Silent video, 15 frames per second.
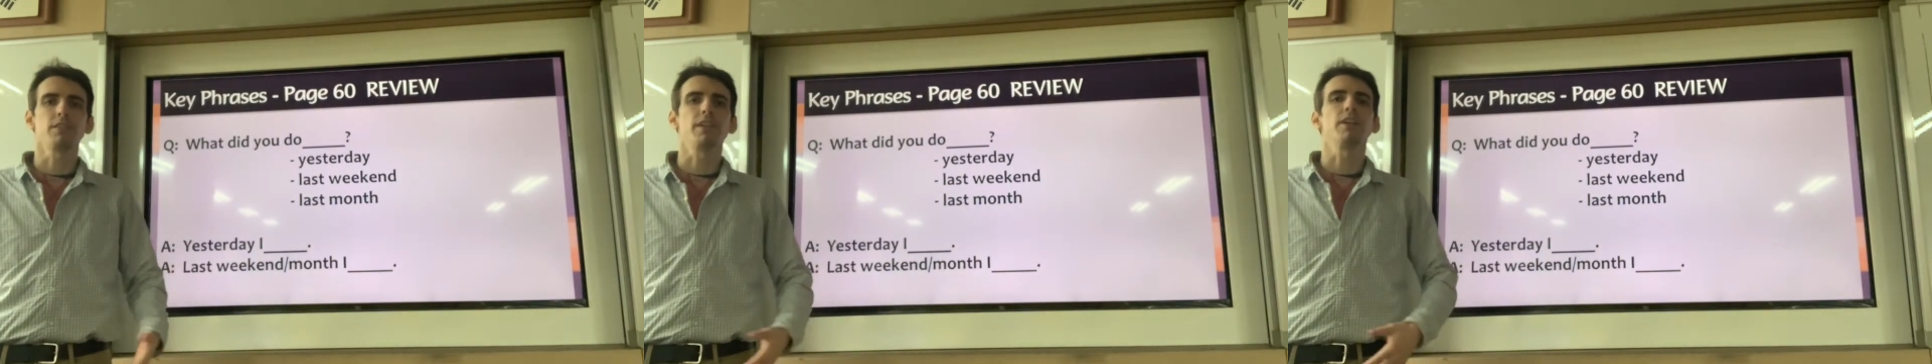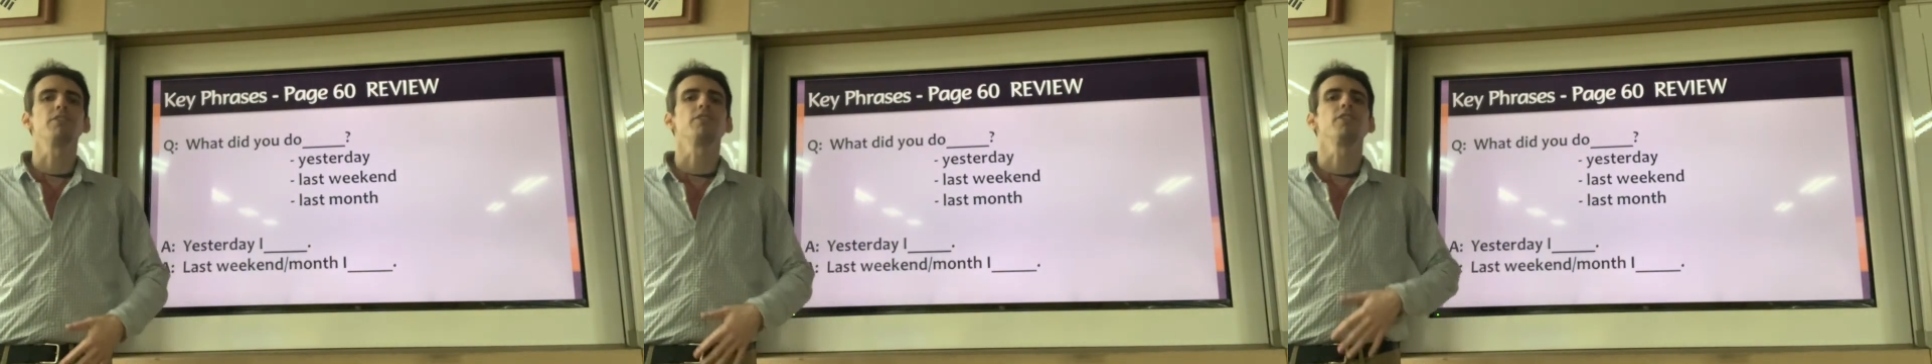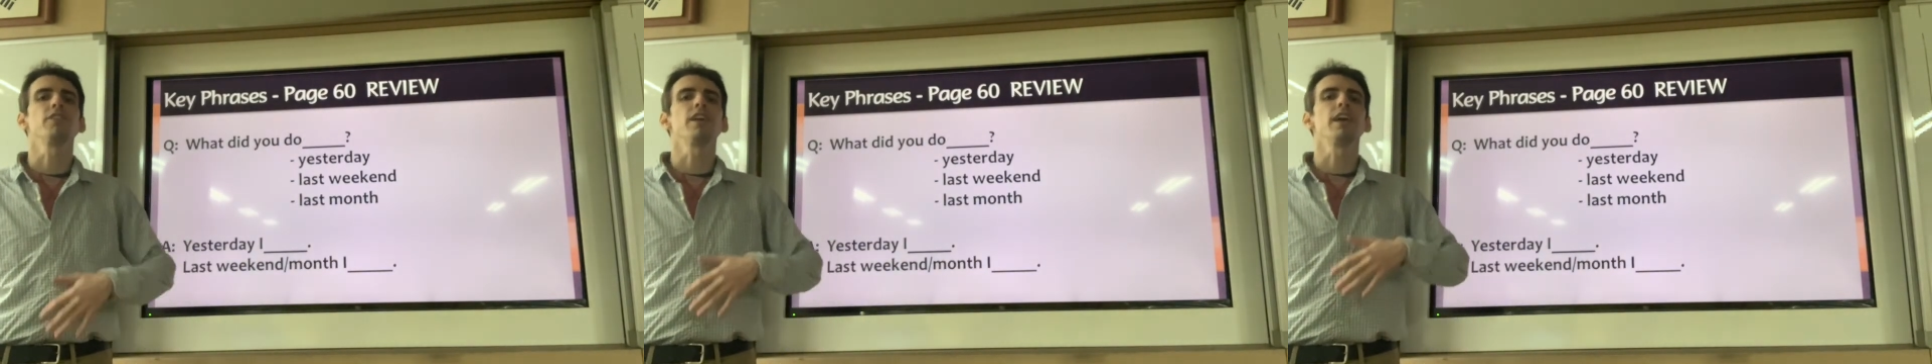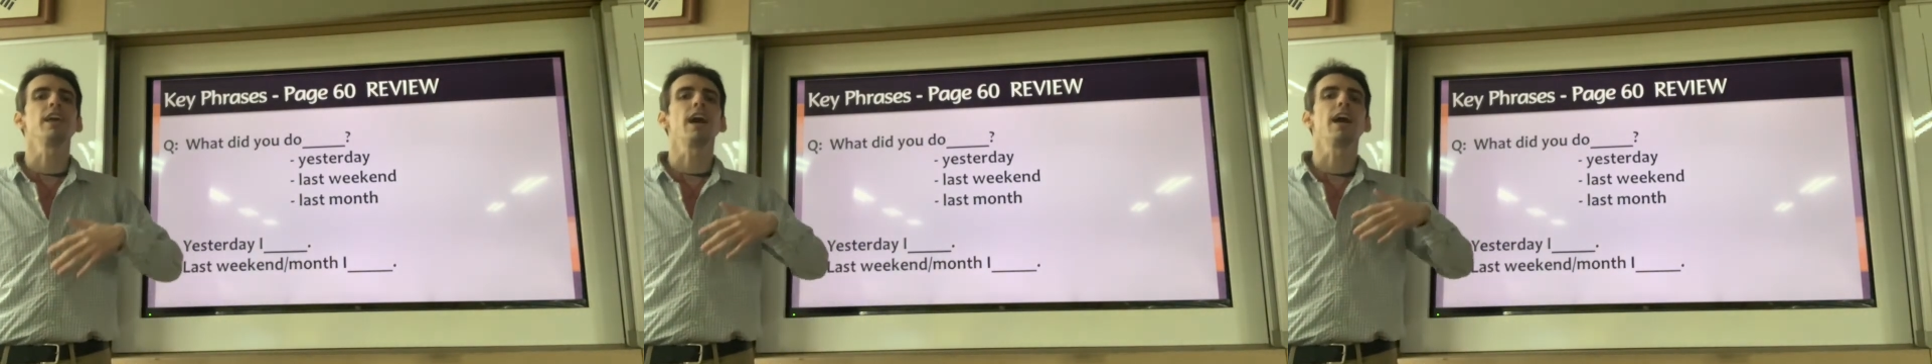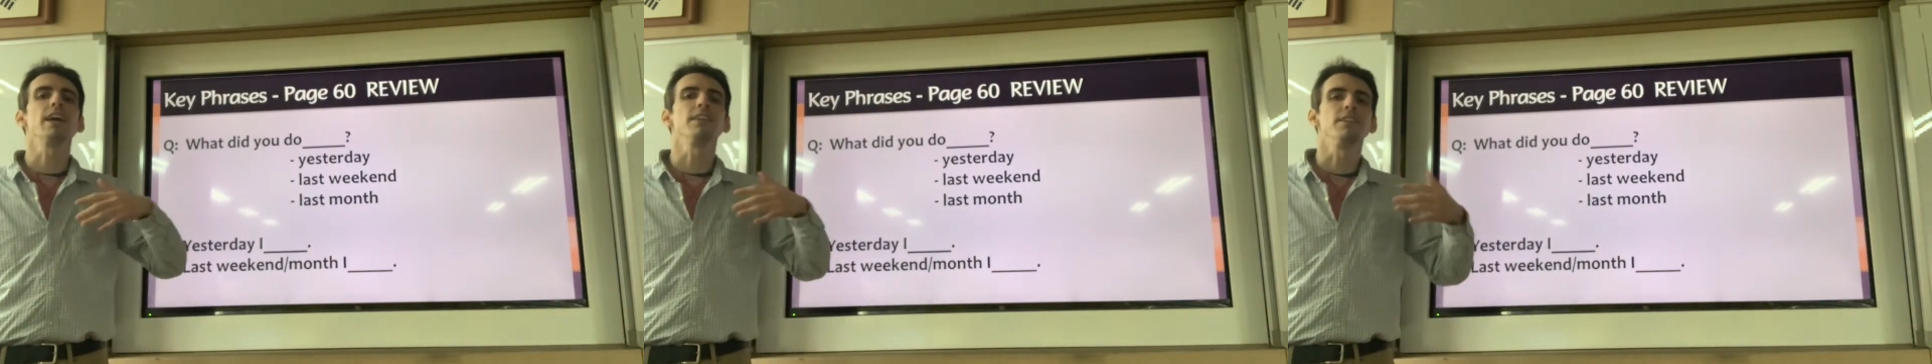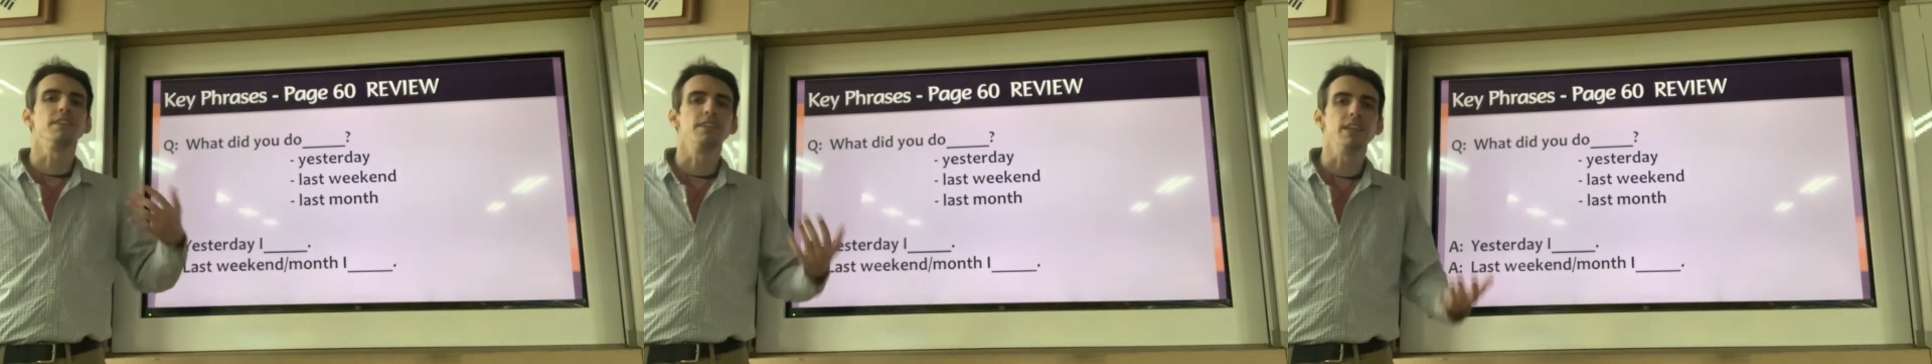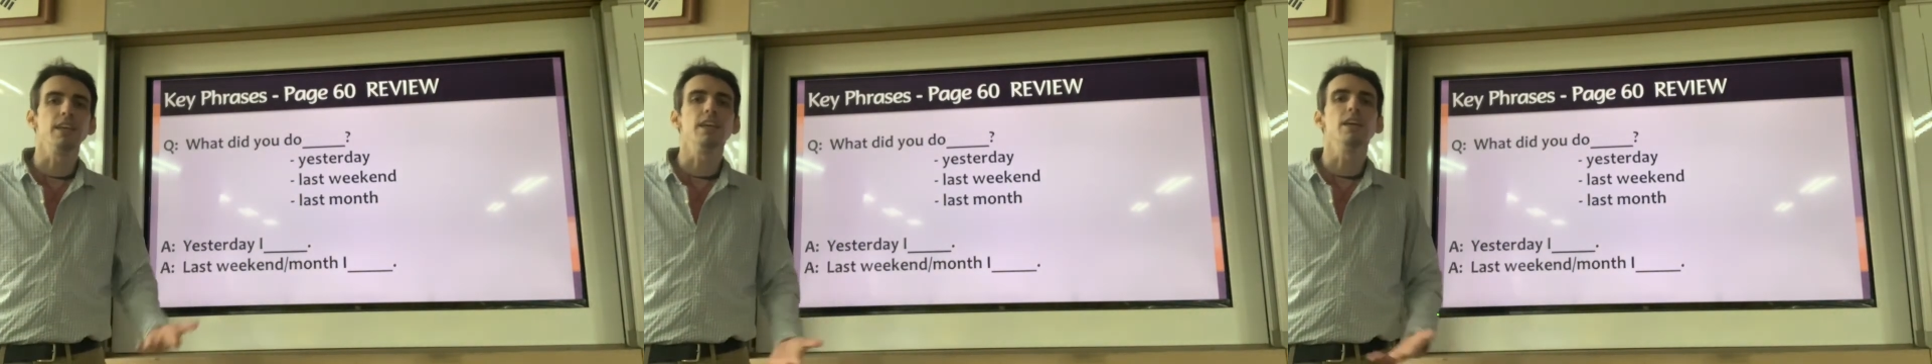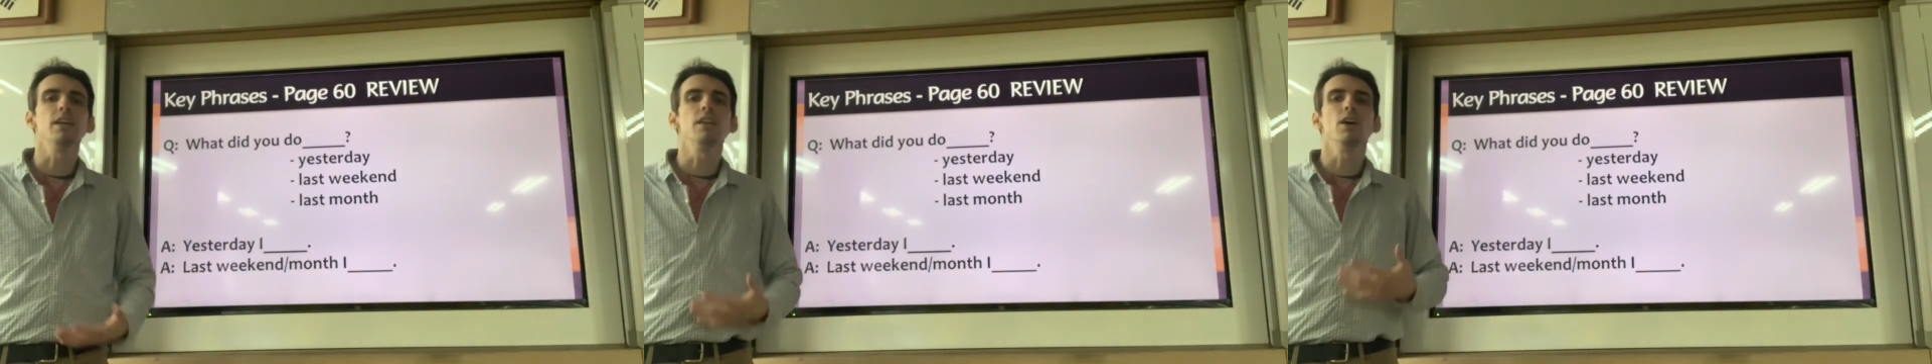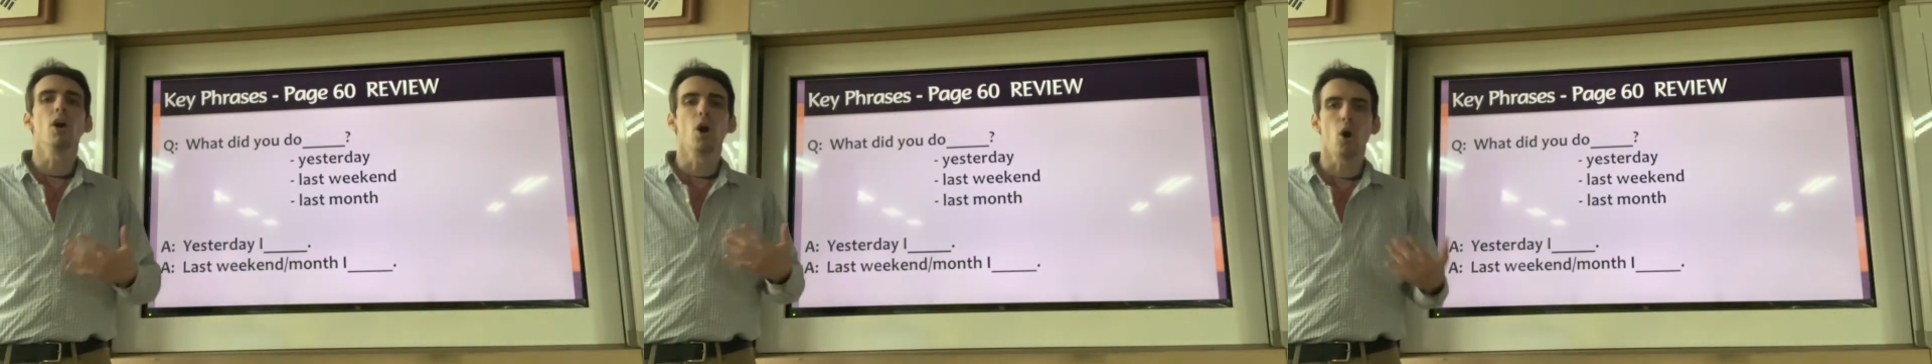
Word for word: yesterday I did